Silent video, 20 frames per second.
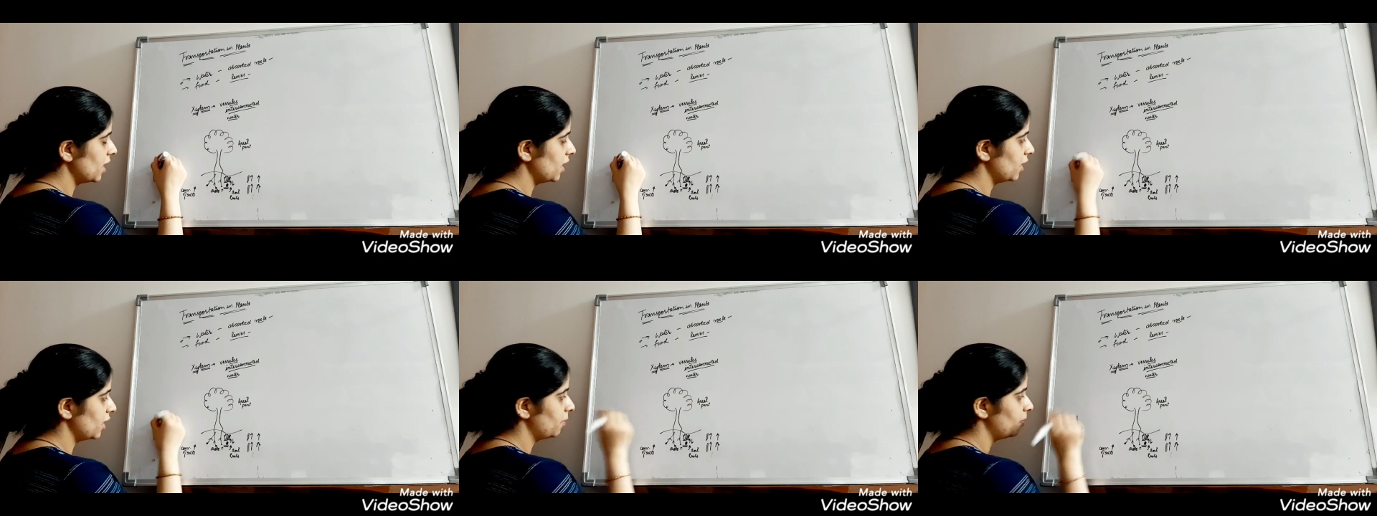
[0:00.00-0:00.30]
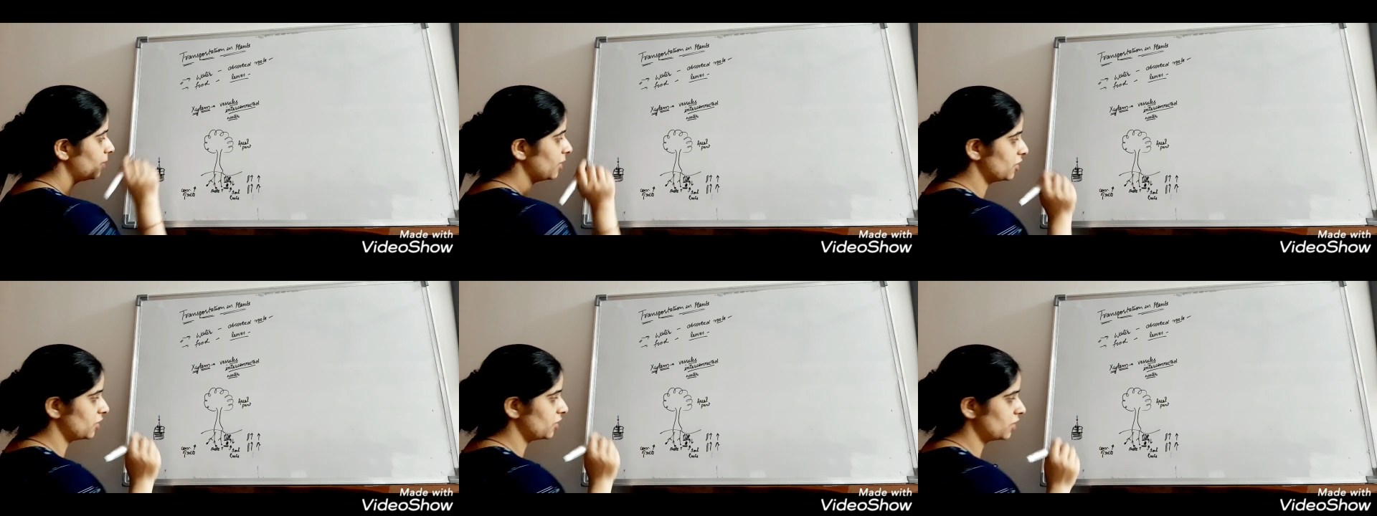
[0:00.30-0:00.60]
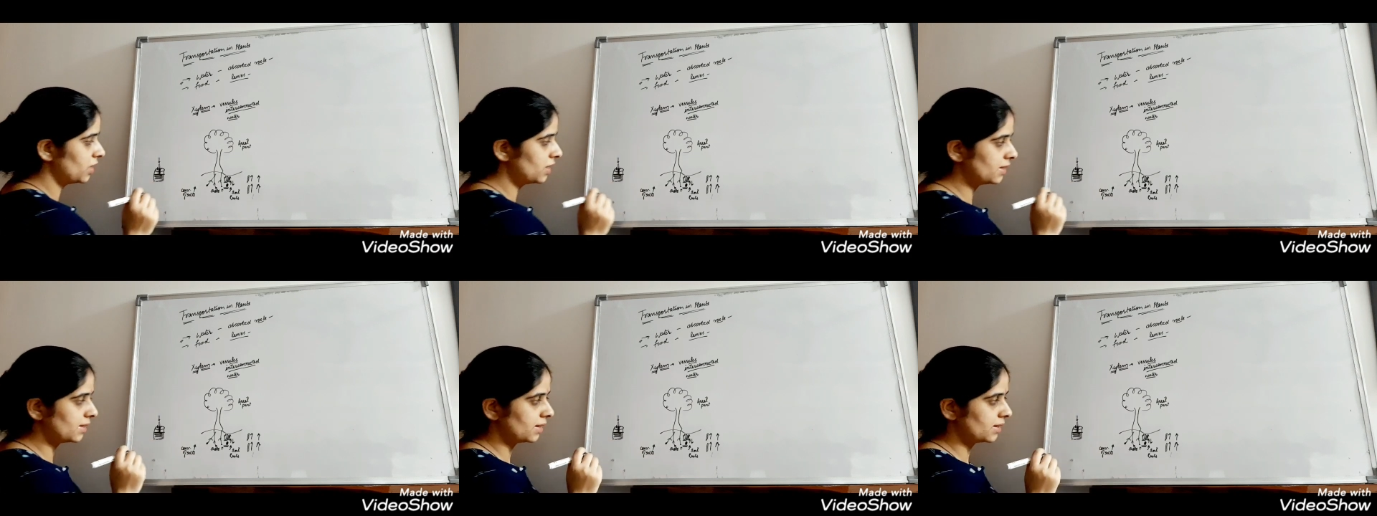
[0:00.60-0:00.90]
air pressure
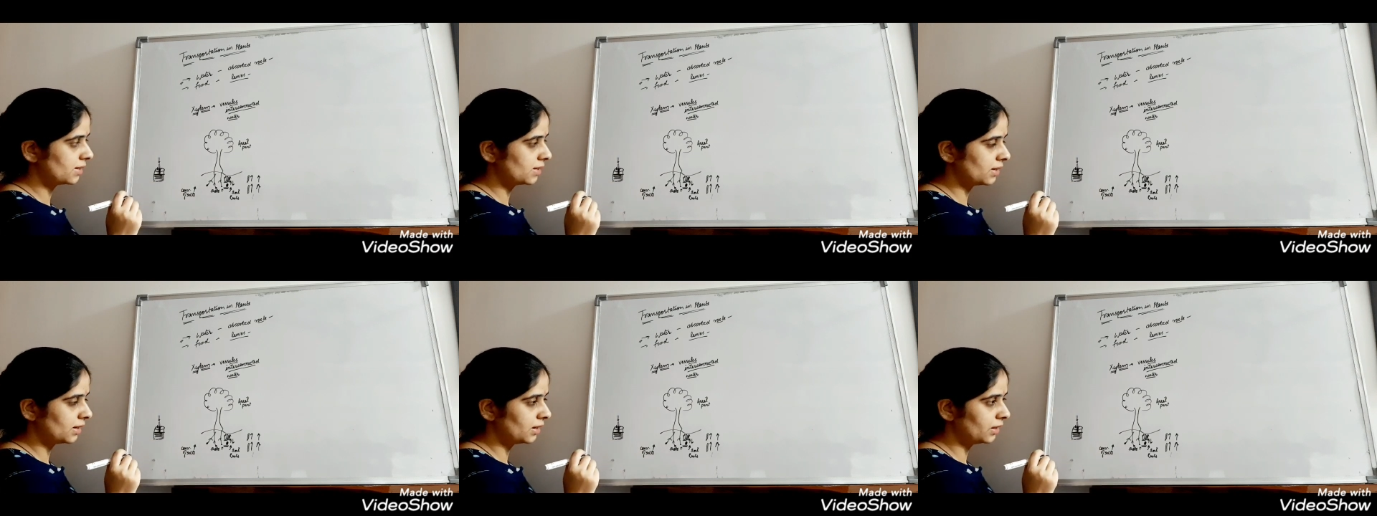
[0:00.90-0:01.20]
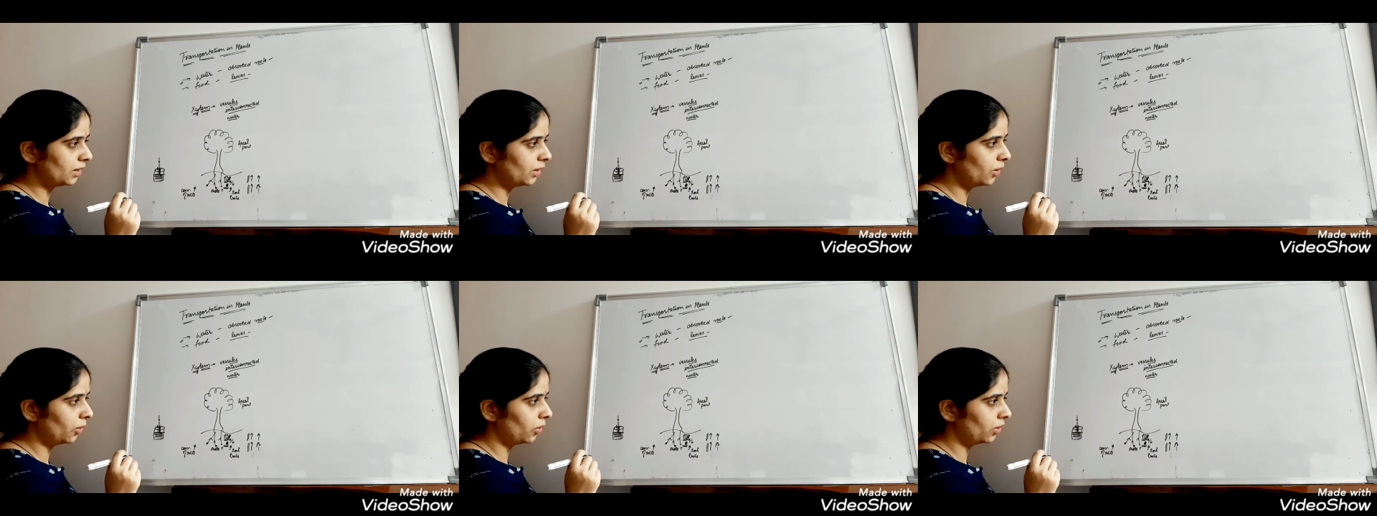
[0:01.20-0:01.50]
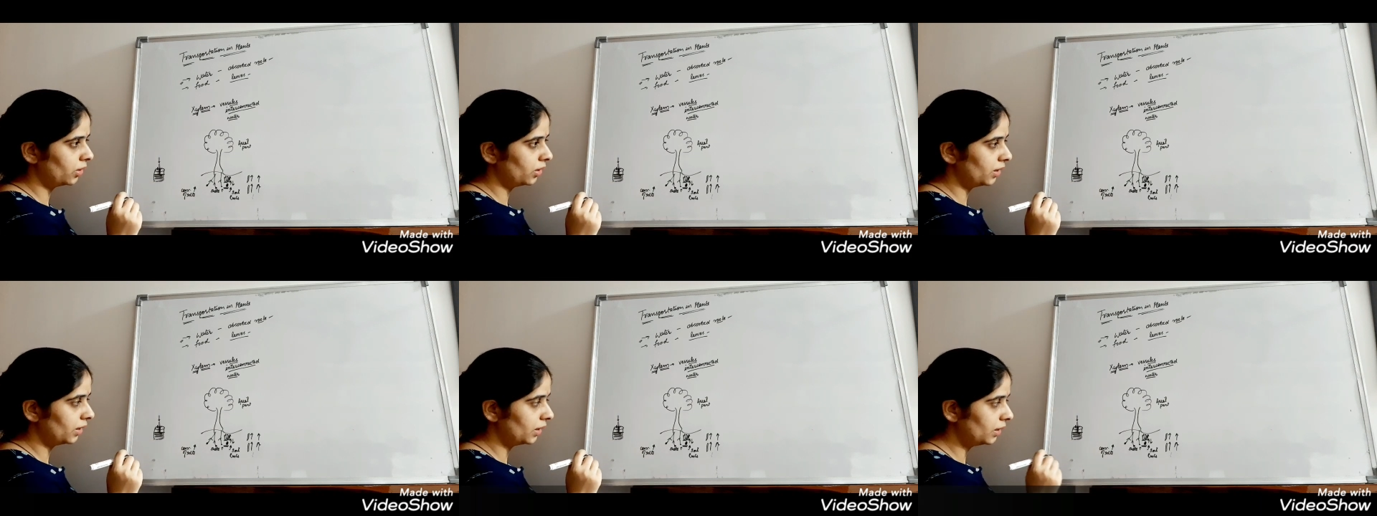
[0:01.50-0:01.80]
is exerted
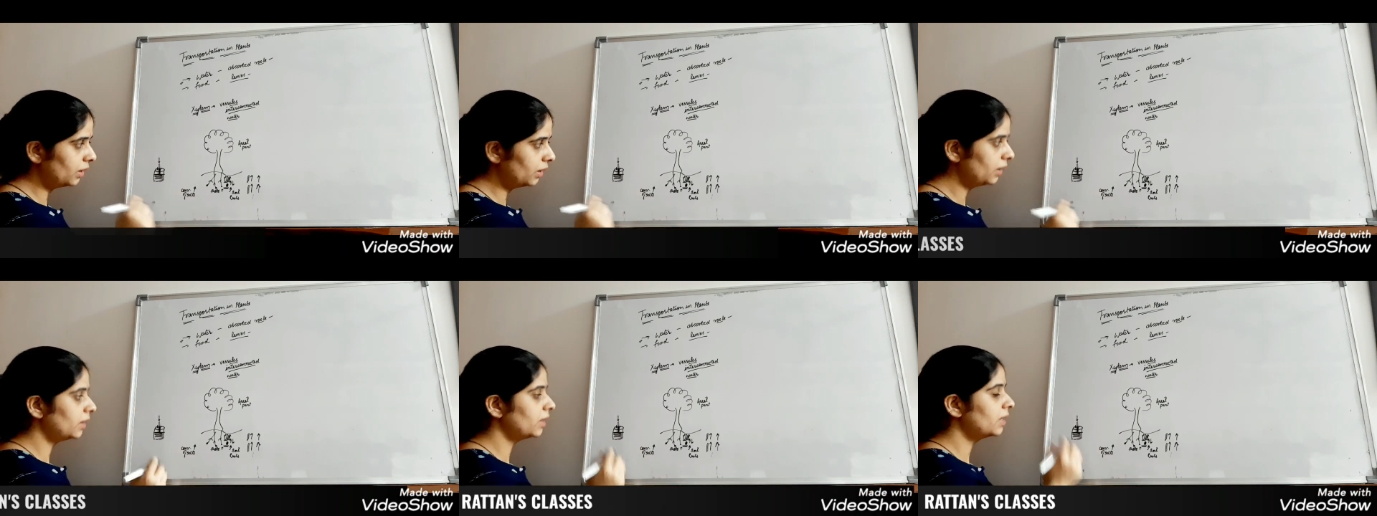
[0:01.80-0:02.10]
on it.